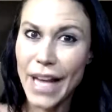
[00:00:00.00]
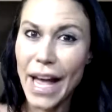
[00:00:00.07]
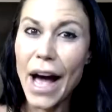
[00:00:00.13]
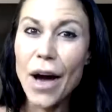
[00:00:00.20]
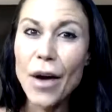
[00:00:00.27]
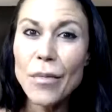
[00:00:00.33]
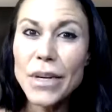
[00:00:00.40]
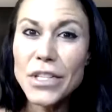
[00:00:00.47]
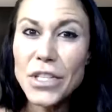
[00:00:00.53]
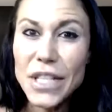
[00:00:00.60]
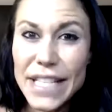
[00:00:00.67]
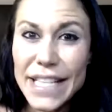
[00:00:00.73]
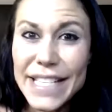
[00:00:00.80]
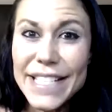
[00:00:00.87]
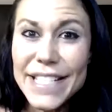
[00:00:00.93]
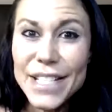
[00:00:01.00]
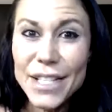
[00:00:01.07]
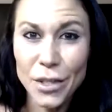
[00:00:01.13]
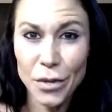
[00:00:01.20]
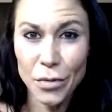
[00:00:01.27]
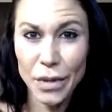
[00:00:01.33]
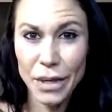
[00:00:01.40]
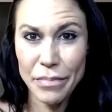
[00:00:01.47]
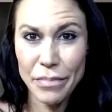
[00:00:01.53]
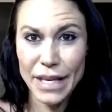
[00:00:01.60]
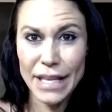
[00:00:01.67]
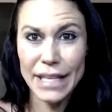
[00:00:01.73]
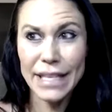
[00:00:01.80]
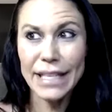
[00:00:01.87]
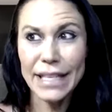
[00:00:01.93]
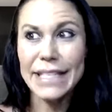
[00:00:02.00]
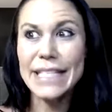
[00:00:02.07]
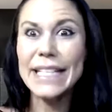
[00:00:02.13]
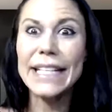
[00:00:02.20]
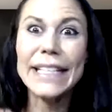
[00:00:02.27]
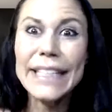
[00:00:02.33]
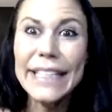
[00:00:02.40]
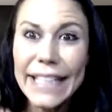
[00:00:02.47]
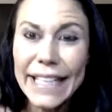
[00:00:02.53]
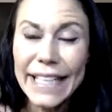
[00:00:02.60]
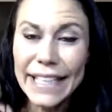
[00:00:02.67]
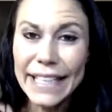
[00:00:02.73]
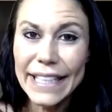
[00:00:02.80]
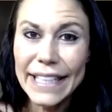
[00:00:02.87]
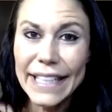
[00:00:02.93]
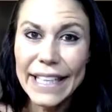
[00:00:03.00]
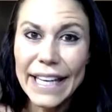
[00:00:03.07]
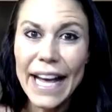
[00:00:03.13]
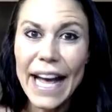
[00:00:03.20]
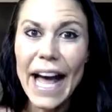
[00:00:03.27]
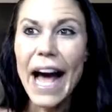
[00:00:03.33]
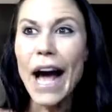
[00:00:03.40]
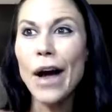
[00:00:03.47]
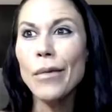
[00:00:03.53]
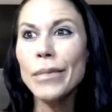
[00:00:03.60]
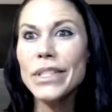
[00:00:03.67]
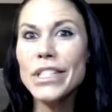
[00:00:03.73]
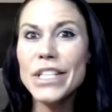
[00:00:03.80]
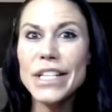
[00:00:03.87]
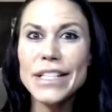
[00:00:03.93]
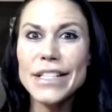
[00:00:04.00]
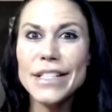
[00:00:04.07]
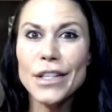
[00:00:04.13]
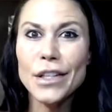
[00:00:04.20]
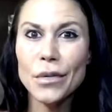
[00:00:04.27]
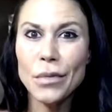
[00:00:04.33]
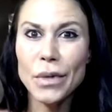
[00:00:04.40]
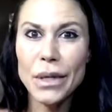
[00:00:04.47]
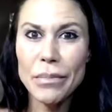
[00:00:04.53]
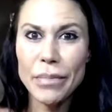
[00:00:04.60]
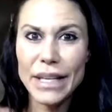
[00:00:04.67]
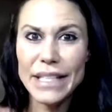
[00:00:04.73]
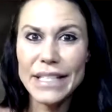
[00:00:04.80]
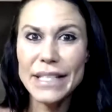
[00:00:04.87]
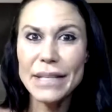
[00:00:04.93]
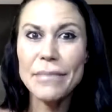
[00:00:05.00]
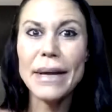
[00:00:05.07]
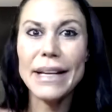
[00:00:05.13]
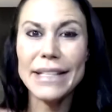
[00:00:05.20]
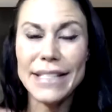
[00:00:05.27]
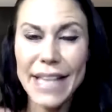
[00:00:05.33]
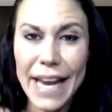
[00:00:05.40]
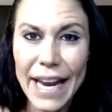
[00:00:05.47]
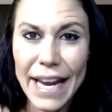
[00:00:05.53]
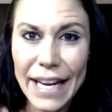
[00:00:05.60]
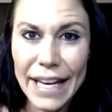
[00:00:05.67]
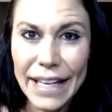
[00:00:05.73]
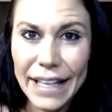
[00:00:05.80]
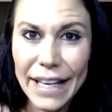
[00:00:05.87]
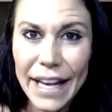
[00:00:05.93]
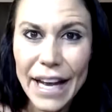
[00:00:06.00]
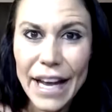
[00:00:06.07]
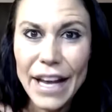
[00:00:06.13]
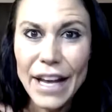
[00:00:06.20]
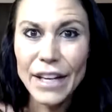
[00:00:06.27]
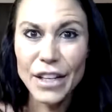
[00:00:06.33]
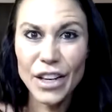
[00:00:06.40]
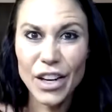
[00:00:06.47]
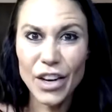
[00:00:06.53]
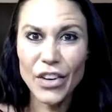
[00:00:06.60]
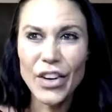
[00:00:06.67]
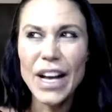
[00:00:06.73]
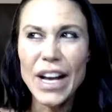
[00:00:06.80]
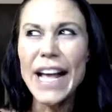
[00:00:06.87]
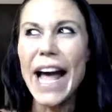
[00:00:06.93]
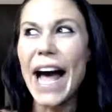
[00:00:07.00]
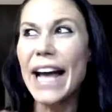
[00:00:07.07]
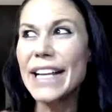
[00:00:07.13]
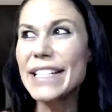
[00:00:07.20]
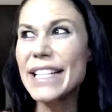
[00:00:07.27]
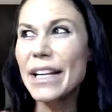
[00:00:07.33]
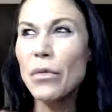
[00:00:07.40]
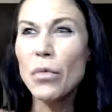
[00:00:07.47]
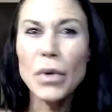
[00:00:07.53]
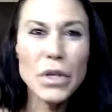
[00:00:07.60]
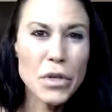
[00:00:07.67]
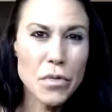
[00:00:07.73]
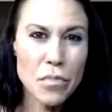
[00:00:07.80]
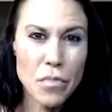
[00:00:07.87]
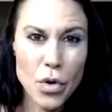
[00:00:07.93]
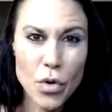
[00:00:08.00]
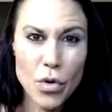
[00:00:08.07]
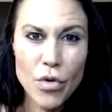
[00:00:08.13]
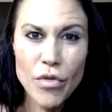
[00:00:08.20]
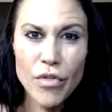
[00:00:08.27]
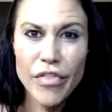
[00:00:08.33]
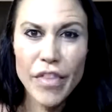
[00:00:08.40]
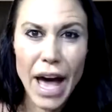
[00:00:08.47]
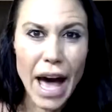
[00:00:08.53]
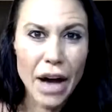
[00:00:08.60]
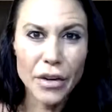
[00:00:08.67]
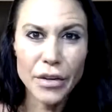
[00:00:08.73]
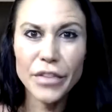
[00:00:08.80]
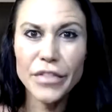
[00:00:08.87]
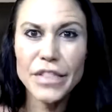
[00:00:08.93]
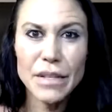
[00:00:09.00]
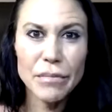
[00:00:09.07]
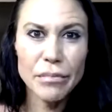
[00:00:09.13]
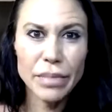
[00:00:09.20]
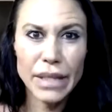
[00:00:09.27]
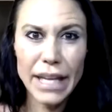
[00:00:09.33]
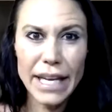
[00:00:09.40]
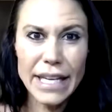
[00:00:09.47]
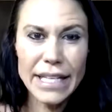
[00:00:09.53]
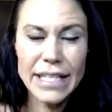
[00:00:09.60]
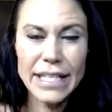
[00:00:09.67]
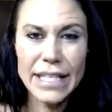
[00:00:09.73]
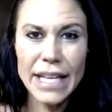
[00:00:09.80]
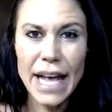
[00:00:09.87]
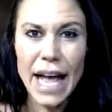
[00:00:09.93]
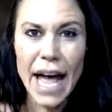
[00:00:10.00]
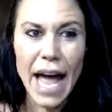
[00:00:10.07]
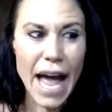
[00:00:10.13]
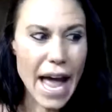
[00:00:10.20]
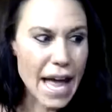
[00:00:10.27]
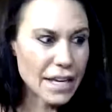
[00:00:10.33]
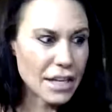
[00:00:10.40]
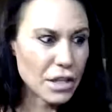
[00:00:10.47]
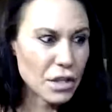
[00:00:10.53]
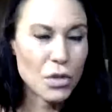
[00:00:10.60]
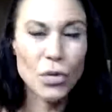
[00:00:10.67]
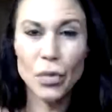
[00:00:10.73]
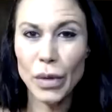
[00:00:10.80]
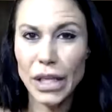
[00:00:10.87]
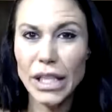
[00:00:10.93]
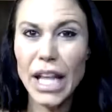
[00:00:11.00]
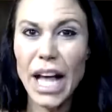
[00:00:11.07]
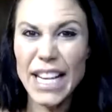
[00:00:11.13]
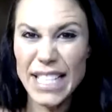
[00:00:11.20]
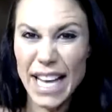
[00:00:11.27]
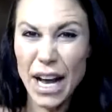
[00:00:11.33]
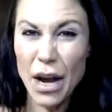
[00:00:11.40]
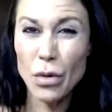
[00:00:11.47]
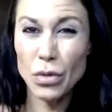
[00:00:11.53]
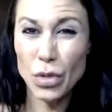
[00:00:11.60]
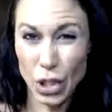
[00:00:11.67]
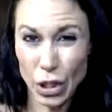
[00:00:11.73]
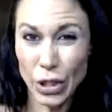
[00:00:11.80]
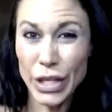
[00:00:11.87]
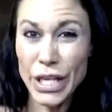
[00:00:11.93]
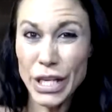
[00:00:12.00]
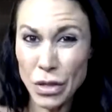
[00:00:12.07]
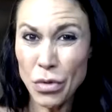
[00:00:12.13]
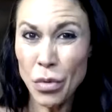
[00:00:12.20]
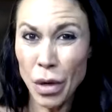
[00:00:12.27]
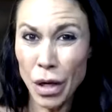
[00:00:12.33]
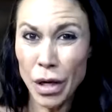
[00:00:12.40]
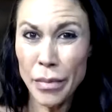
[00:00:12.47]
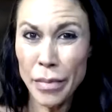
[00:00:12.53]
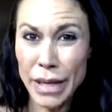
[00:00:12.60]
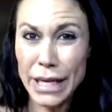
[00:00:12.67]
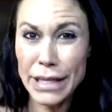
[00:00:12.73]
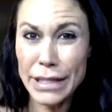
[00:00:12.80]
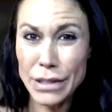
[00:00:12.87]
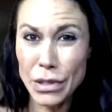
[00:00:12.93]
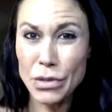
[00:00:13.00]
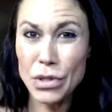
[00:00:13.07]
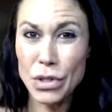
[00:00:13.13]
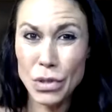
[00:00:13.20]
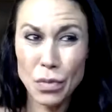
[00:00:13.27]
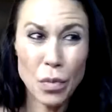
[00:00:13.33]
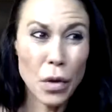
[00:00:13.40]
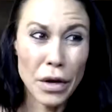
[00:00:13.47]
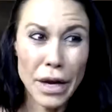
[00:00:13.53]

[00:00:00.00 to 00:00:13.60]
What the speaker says: How much easier would it be to clean? How much easier would it be to maintain? You know, it's like when you move out of some place and you realize how dirty you were because you just